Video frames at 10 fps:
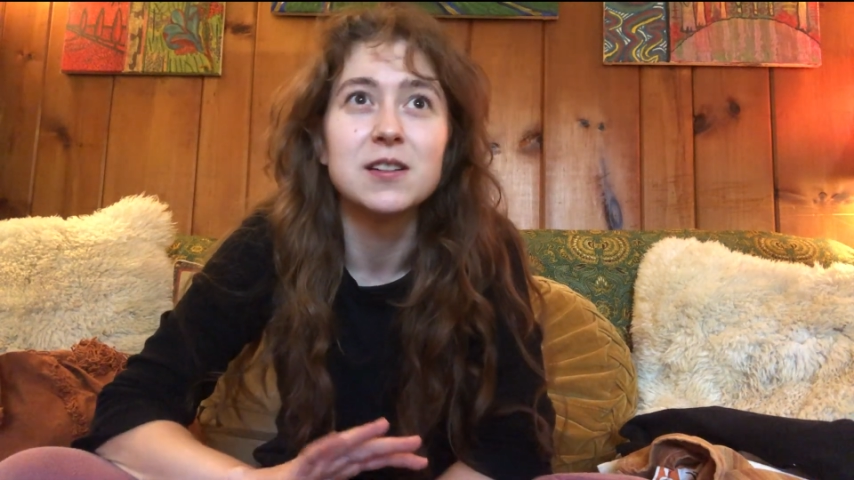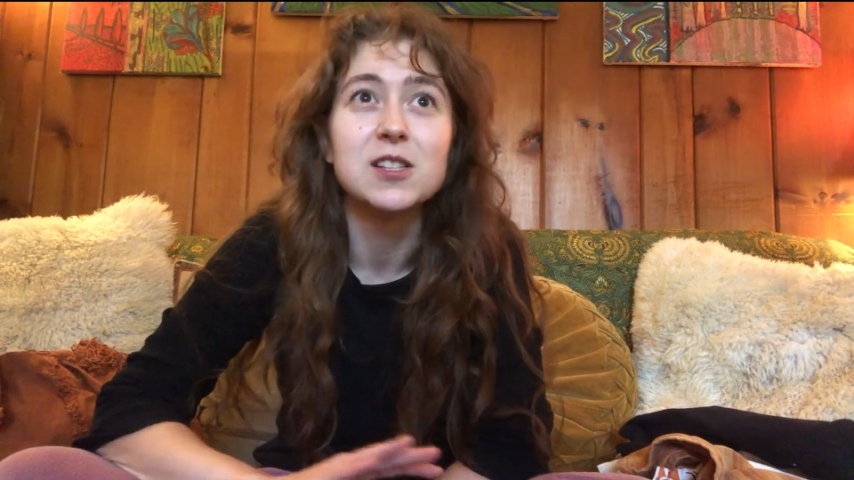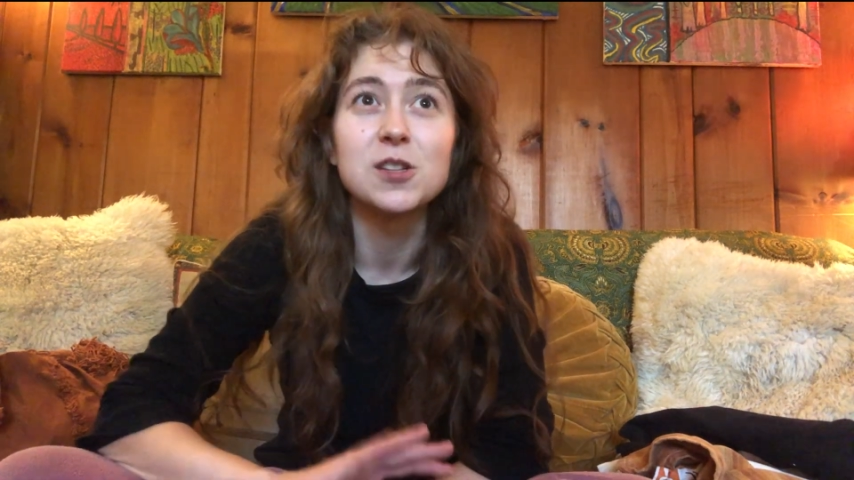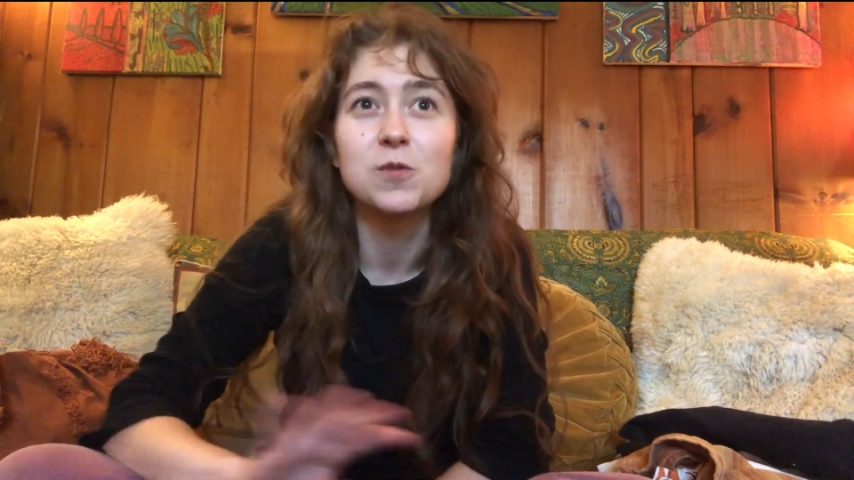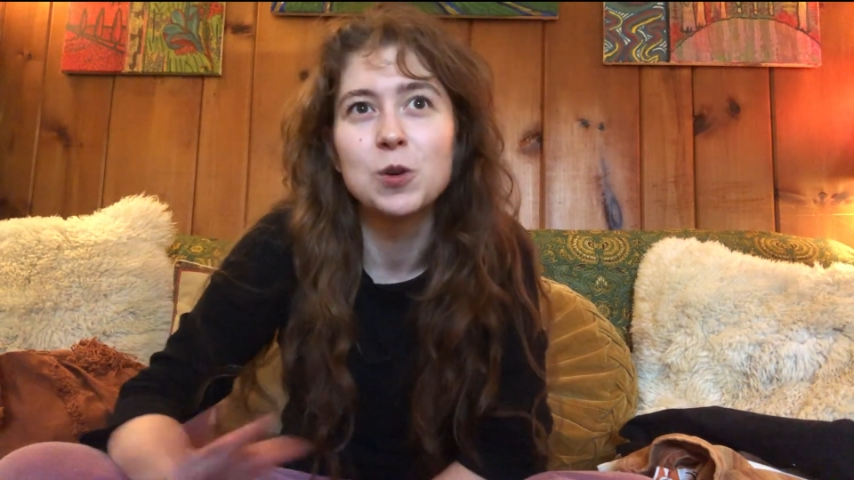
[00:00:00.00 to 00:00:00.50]

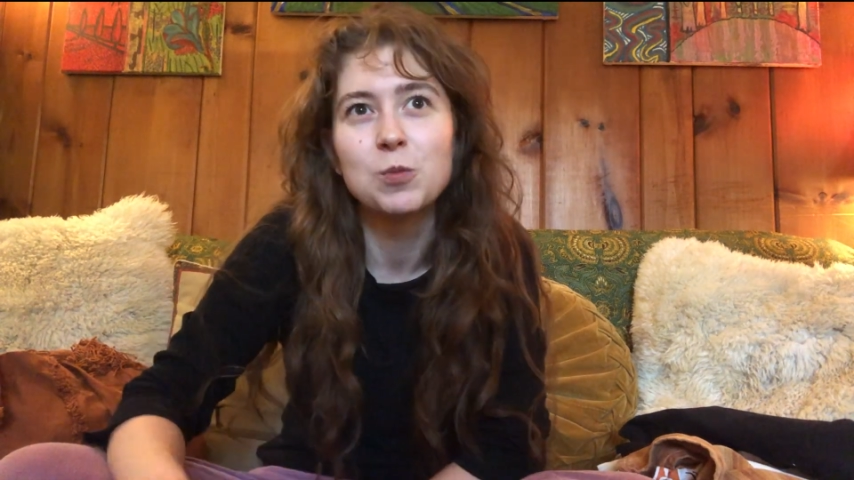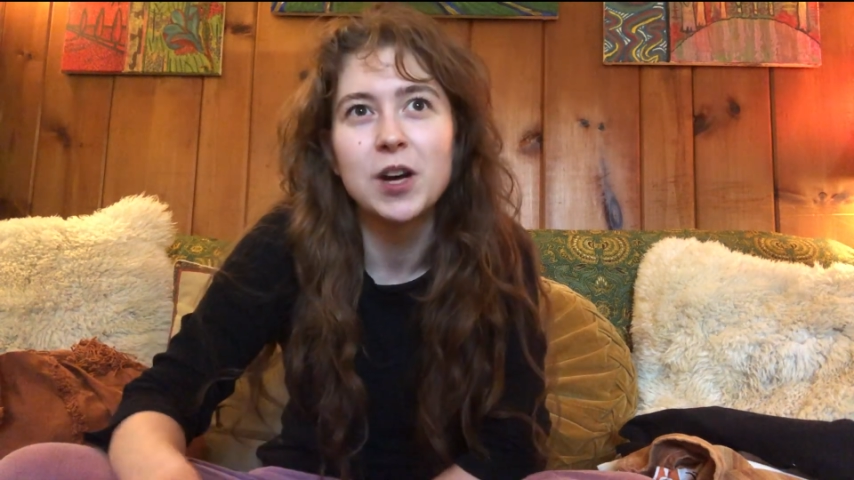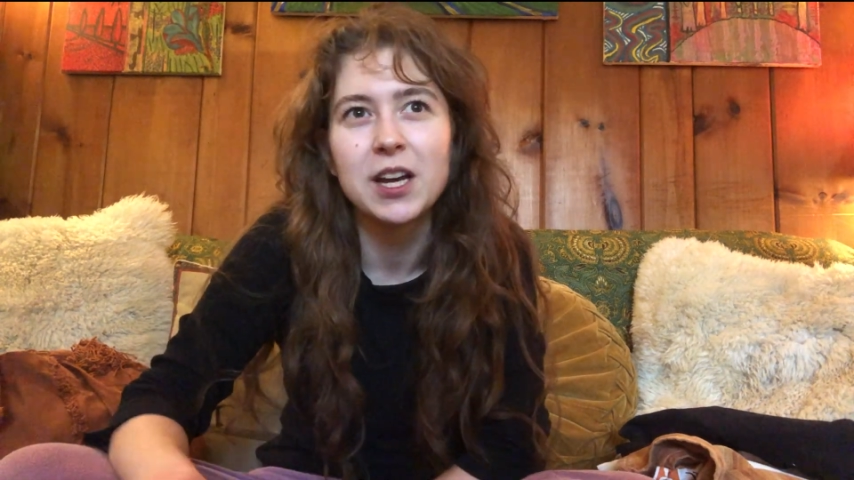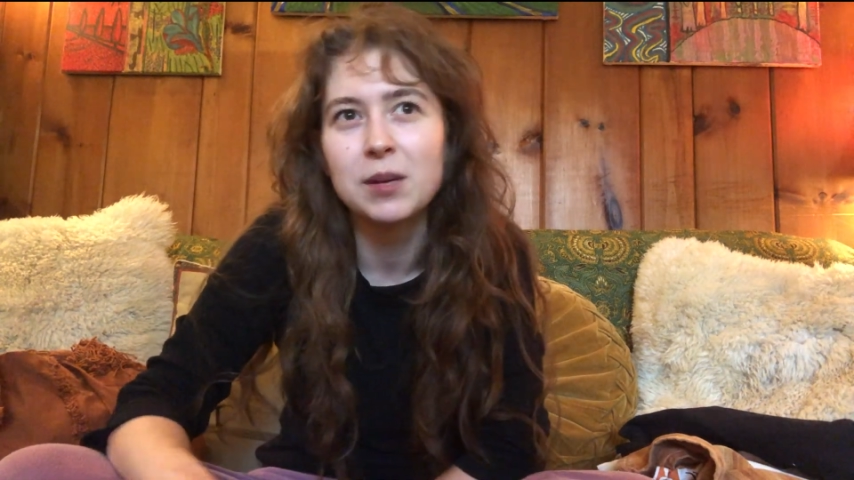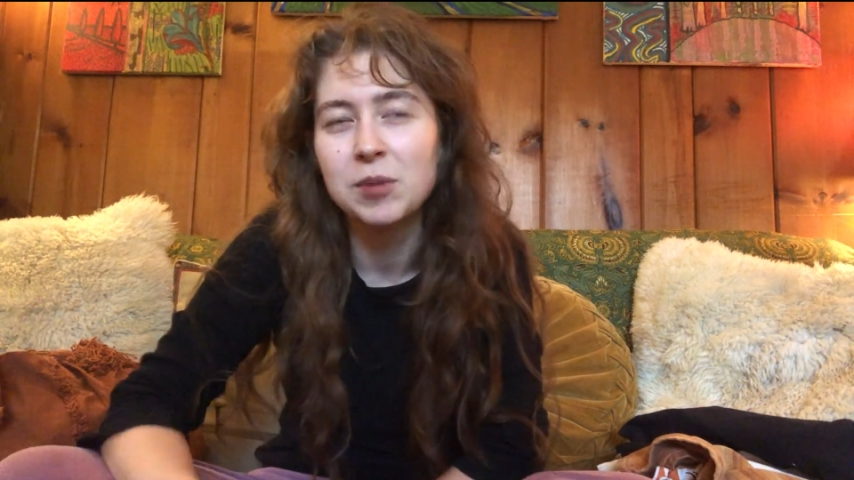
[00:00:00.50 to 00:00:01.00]
different
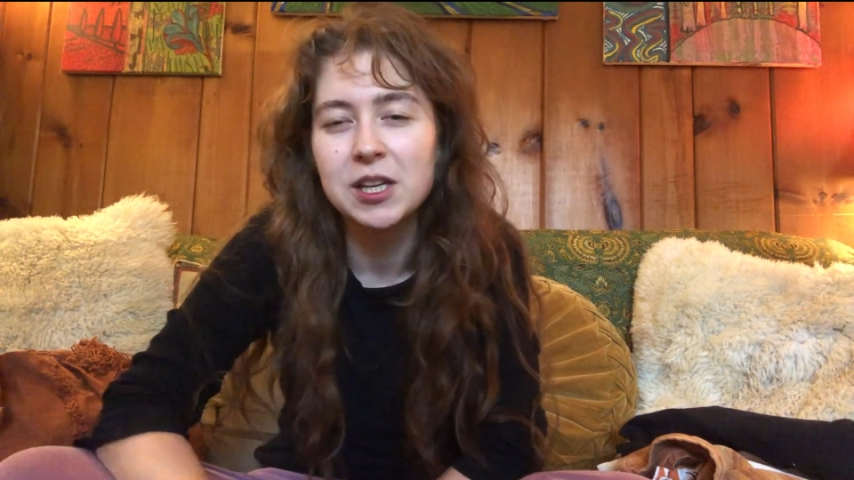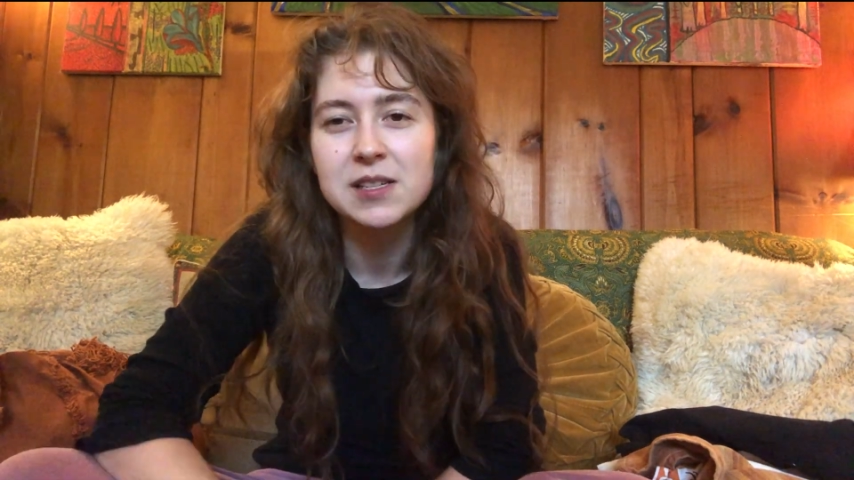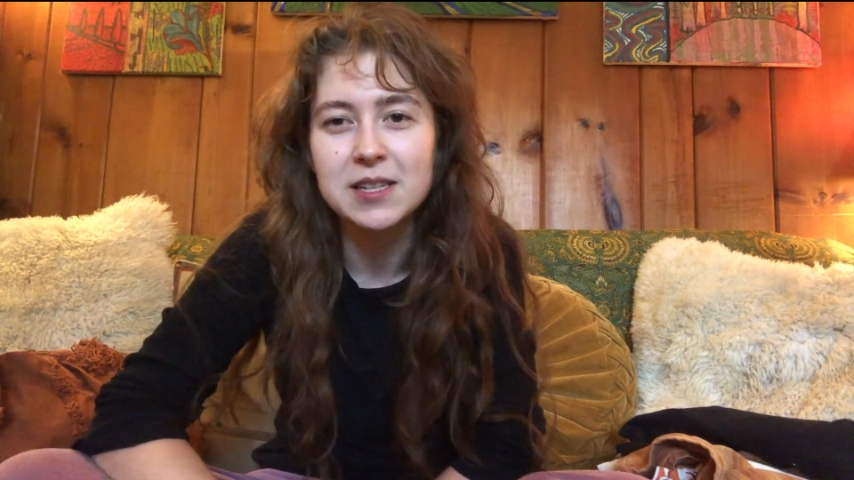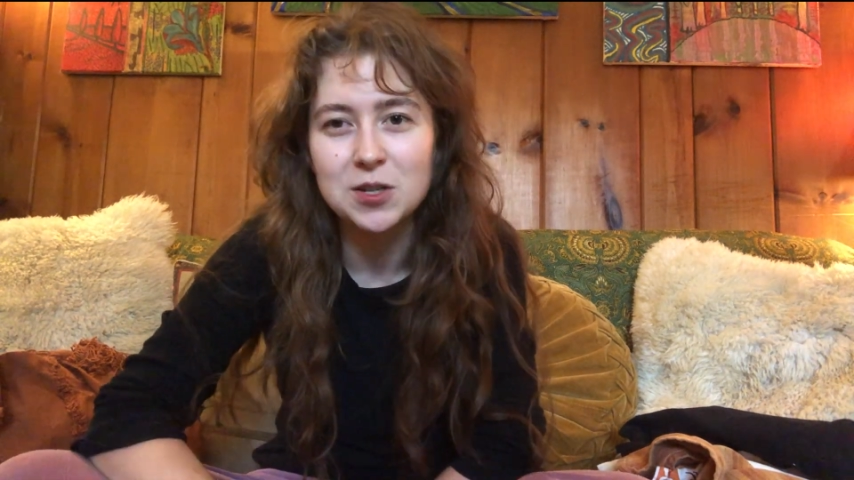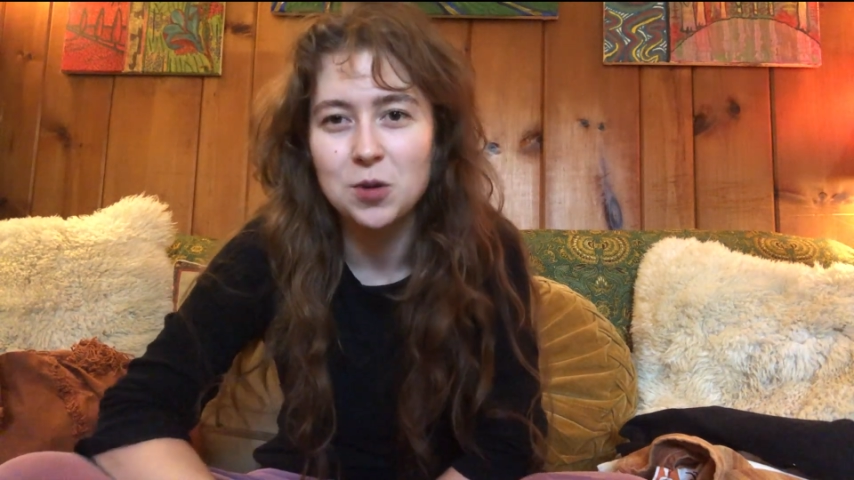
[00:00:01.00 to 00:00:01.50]
way because
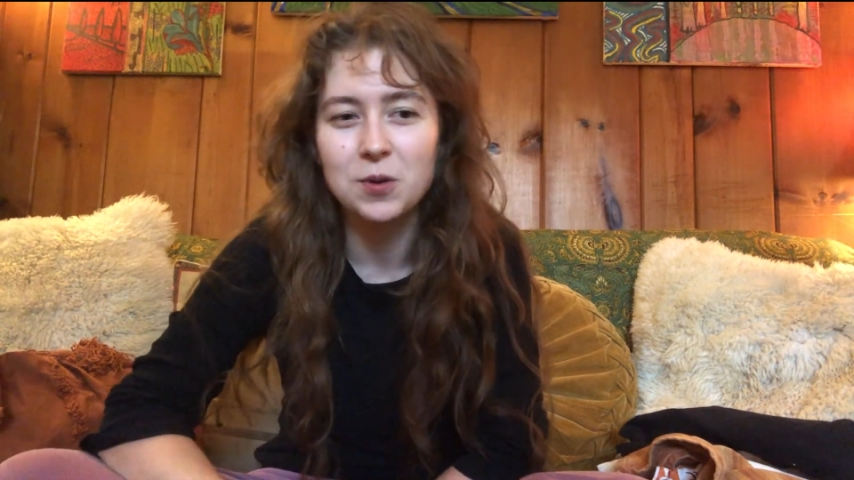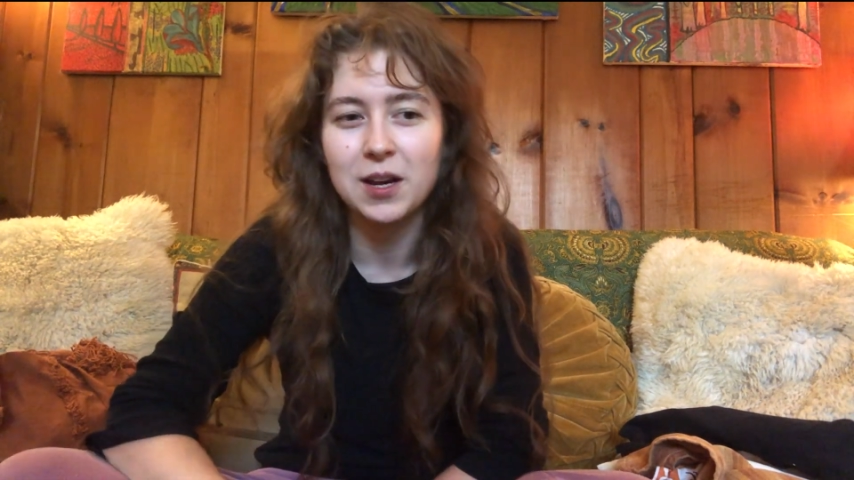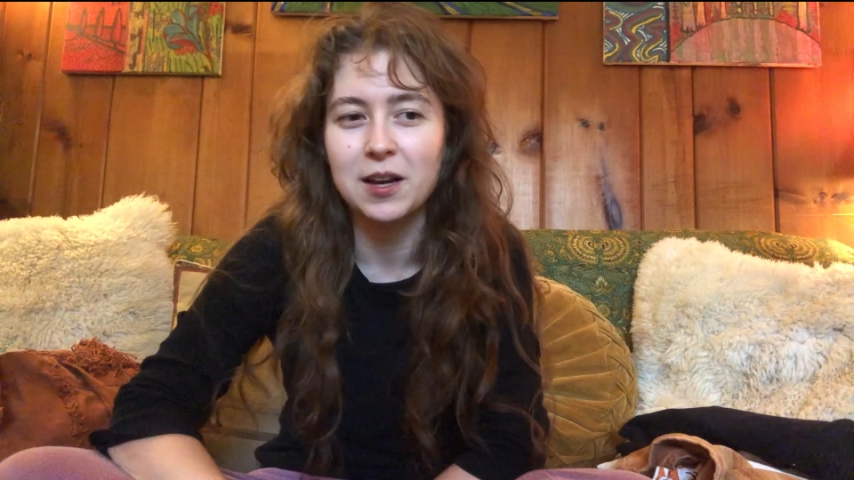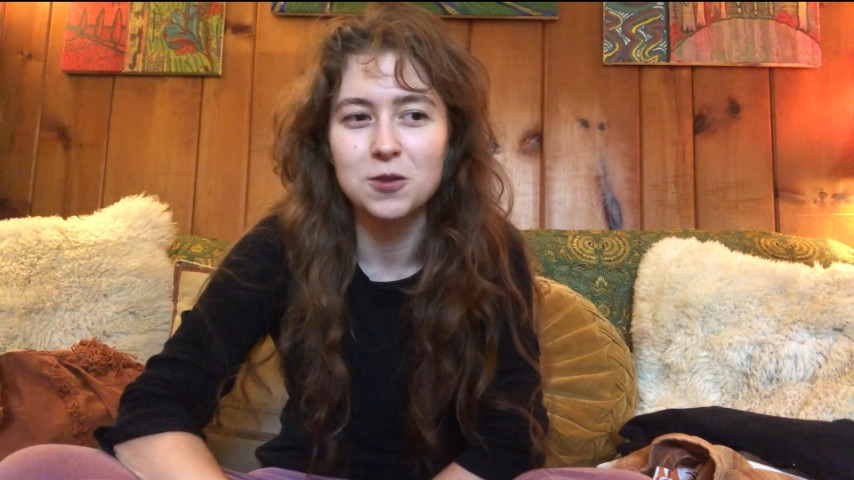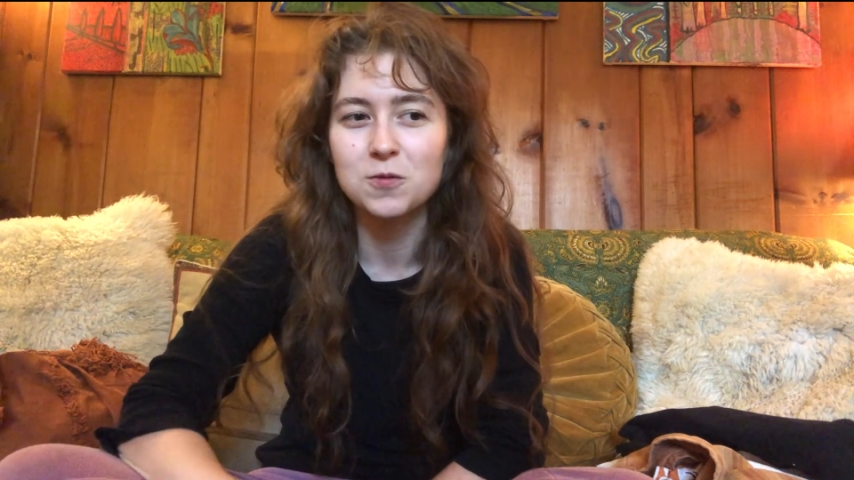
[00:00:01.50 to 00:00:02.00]
I don't
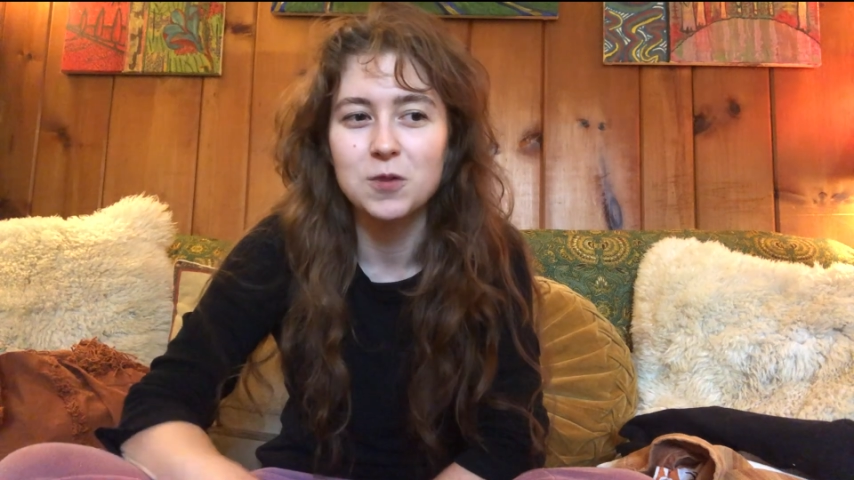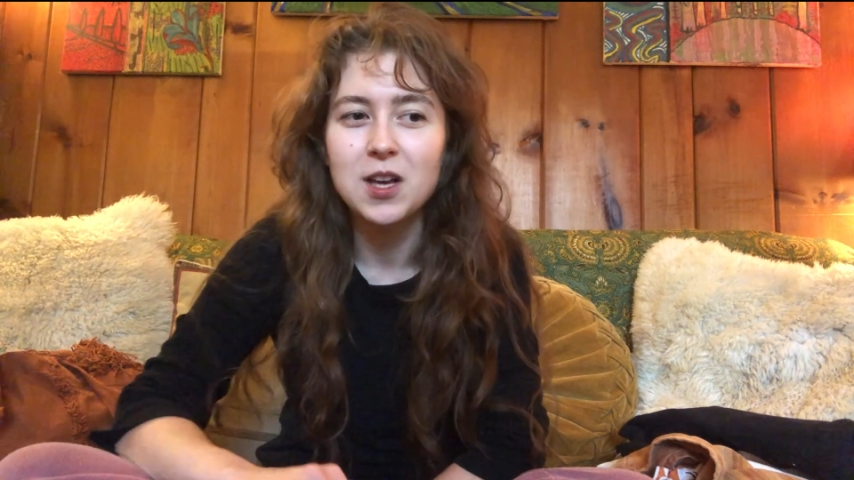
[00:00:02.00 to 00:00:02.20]
have